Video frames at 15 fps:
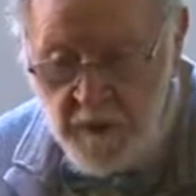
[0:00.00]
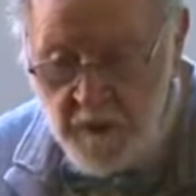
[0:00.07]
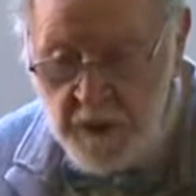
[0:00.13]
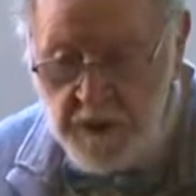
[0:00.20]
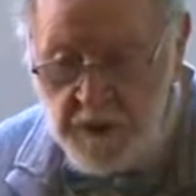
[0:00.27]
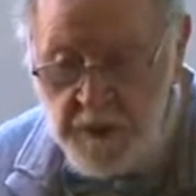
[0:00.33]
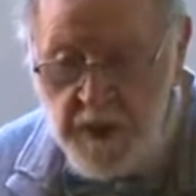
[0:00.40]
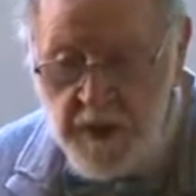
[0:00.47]

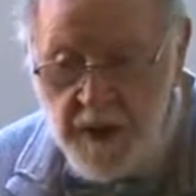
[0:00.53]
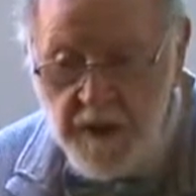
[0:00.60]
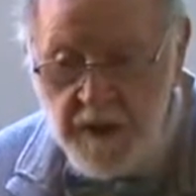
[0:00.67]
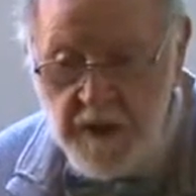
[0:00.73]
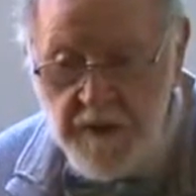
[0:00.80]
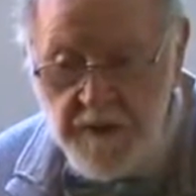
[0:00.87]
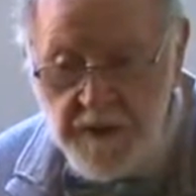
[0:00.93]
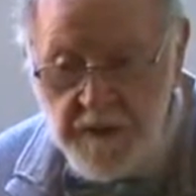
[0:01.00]
which we are
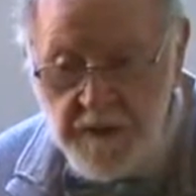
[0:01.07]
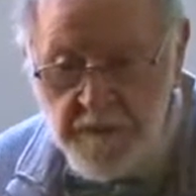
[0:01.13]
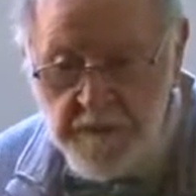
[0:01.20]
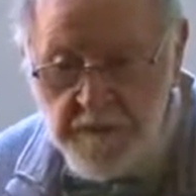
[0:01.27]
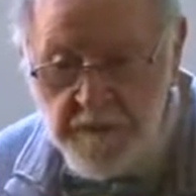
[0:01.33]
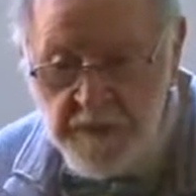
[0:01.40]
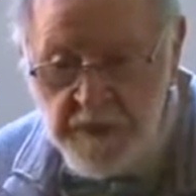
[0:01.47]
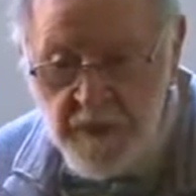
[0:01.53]
given
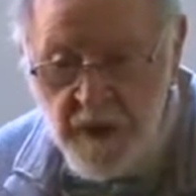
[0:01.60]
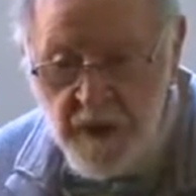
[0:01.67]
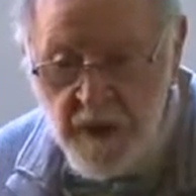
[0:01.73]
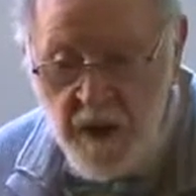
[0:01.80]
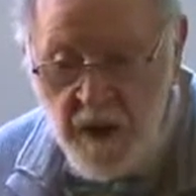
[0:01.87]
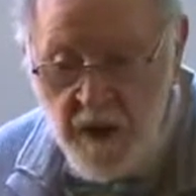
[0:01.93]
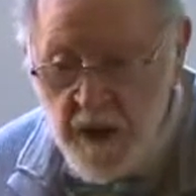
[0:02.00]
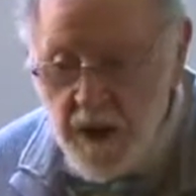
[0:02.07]

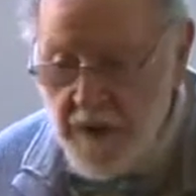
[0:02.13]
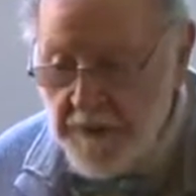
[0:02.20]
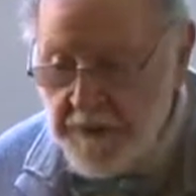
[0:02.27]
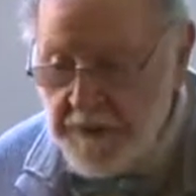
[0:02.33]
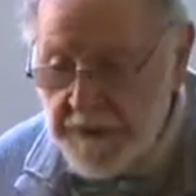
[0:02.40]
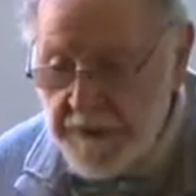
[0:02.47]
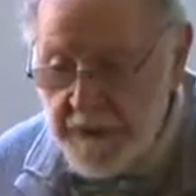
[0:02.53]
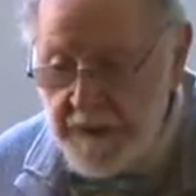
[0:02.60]

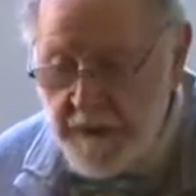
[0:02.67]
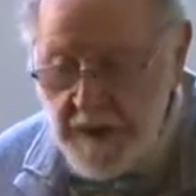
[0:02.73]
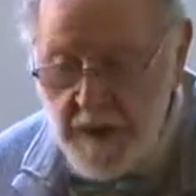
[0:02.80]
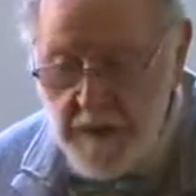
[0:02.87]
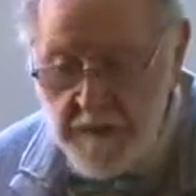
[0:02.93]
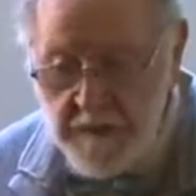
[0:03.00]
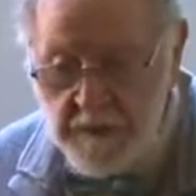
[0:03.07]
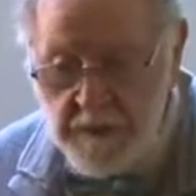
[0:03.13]
of the
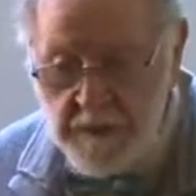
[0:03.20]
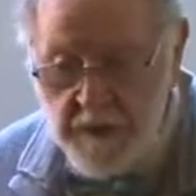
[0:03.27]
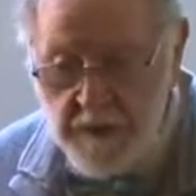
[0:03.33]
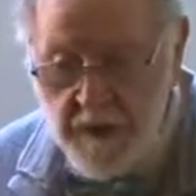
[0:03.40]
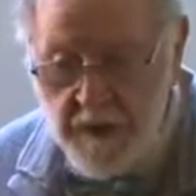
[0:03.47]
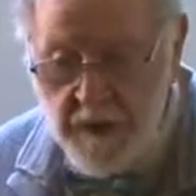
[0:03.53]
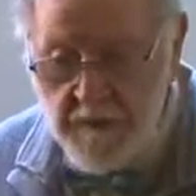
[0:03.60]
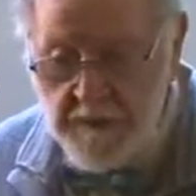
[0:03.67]
times
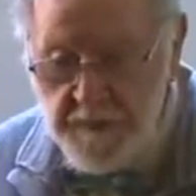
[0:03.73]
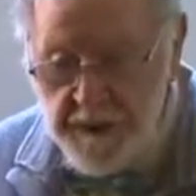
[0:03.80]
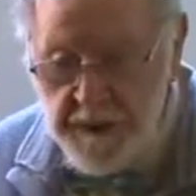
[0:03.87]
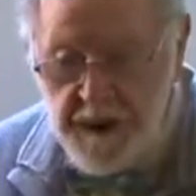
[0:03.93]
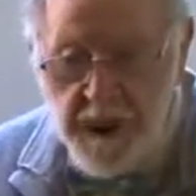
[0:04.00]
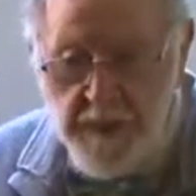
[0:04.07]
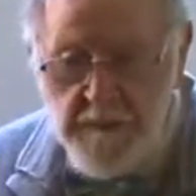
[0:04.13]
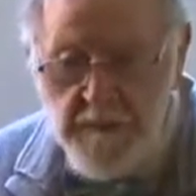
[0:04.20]
of
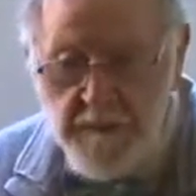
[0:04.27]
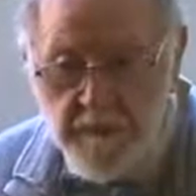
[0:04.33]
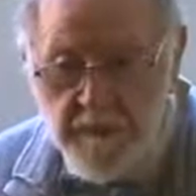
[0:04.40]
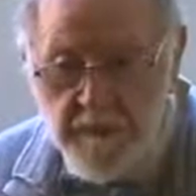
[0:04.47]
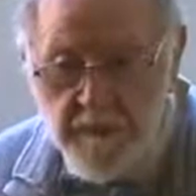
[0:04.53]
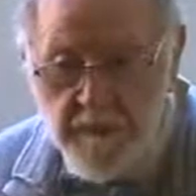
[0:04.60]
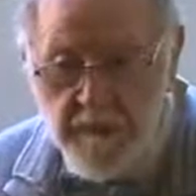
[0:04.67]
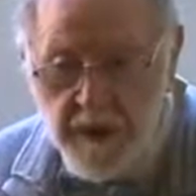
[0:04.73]
Bilam
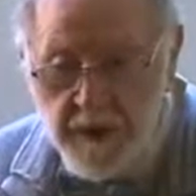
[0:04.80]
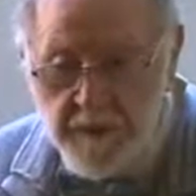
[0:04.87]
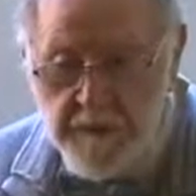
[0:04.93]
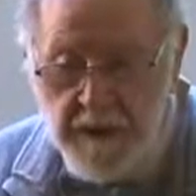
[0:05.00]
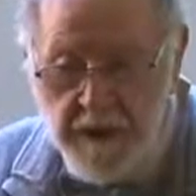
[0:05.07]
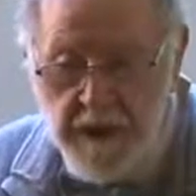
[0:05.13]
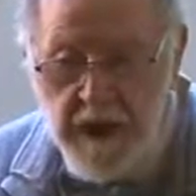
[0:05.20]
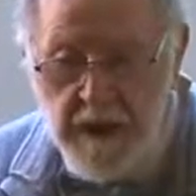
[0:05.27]
and
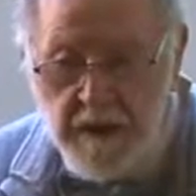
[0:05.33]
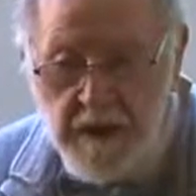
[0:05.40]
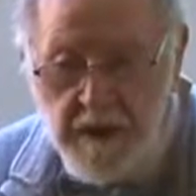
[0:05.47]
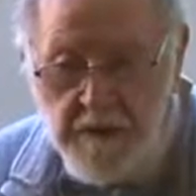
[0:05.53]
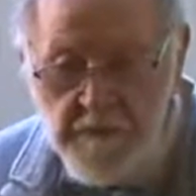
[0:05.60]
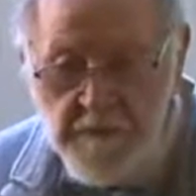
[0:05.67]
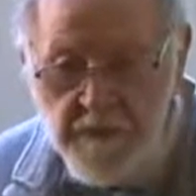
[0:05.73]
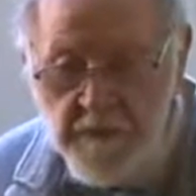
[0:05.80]
Balak,
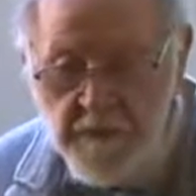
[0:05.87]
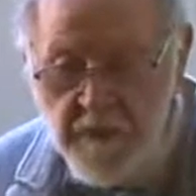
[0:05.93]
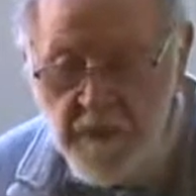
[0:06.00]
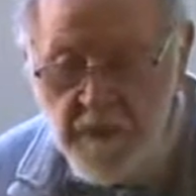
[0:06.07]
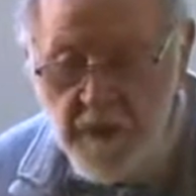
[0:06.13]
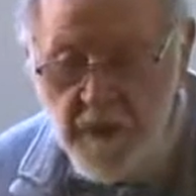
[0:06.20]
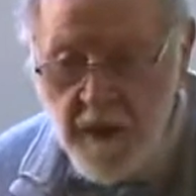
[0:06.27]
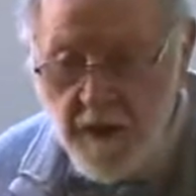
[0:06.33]

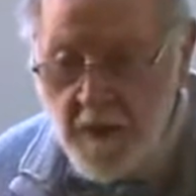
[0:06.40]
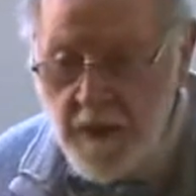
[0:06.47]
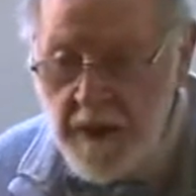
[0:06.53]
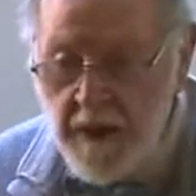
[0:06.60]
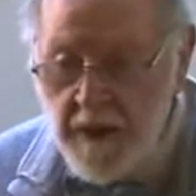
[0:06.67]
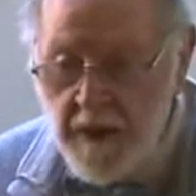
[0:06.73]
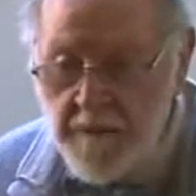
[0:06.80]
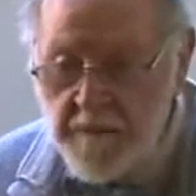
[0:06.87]

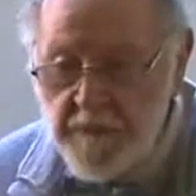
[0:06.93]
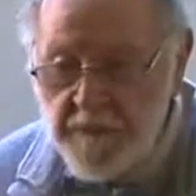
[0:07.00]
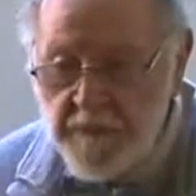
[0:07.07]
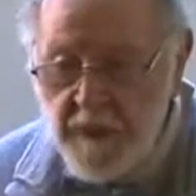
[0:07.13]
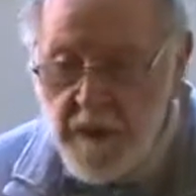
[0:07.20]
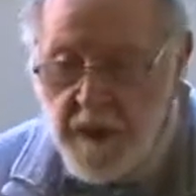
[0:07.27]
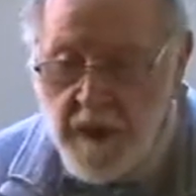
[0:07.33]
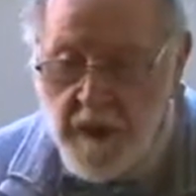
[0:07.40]
where
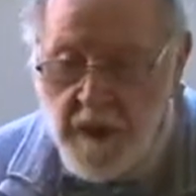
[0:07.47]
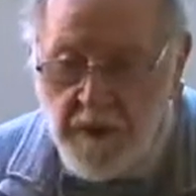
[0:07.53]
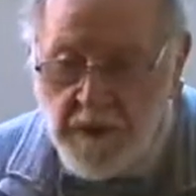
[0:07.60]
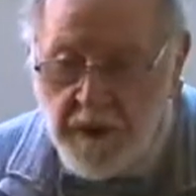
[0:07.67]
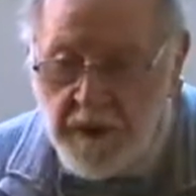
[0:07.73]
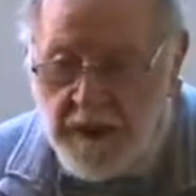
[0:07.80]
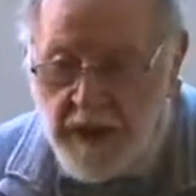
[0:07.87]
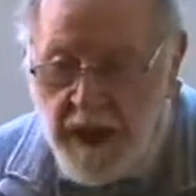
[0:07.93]

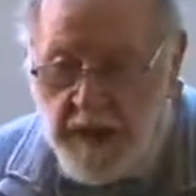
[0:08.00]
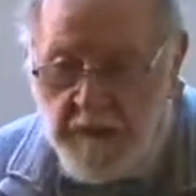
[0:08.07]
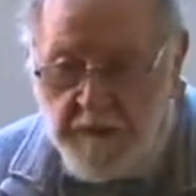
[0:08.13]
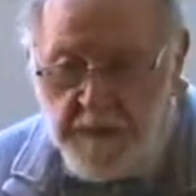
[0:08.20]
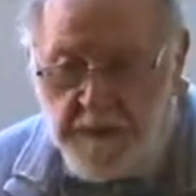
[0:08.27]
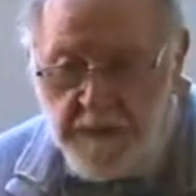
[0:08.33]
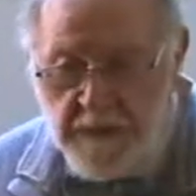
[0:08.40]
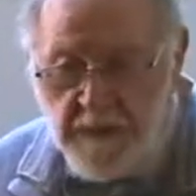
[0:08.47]
the
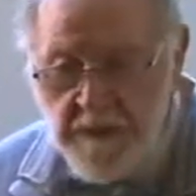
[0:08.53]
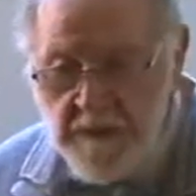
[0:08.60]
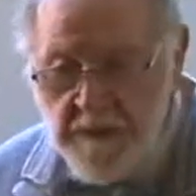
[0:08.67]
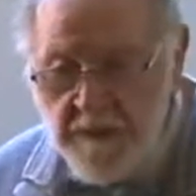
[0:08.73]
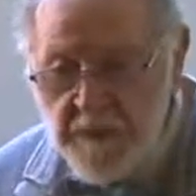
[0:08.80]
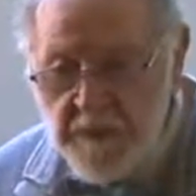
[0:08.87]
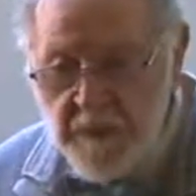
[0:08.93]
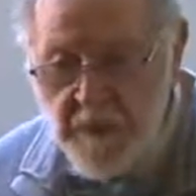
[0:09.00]
camps
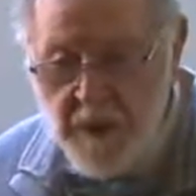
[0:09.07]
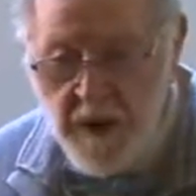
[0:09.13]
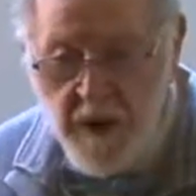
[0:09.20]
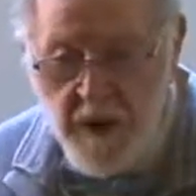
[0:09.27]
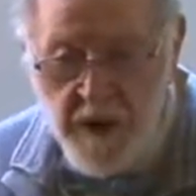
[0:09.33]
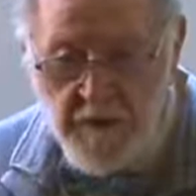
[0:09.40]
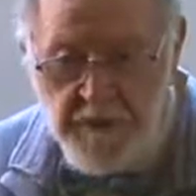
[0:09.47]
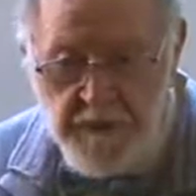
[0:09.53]

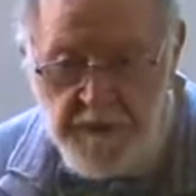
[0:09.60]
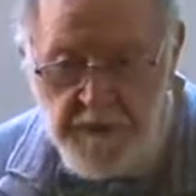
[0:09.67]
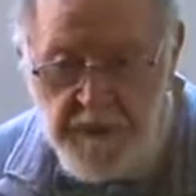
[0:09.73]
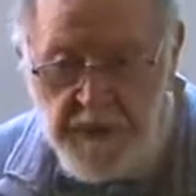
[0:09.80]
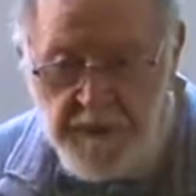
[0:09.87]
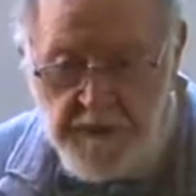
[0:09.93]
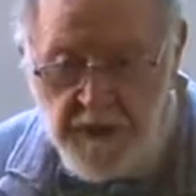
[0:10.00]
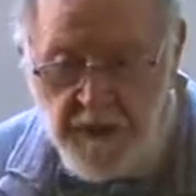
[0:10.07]
of the
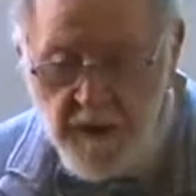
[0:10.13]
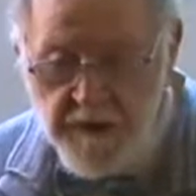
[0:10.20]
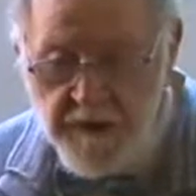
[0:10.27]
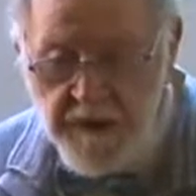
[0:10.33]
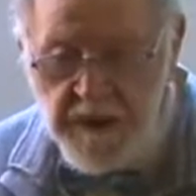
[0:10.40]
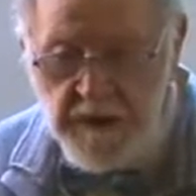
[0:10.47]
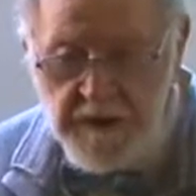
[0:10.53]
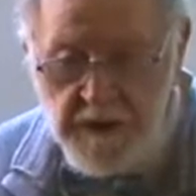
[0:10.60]
people of
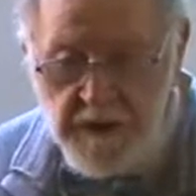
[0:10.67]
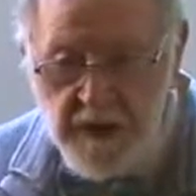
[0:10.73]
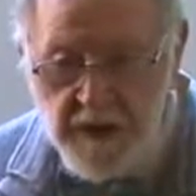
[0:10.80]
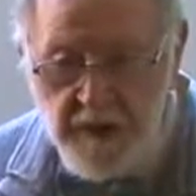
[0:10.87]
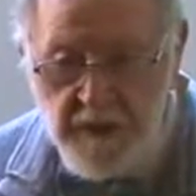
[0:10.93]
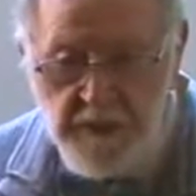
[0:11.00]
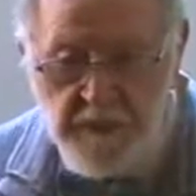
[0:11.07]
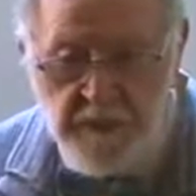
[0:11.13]
Israel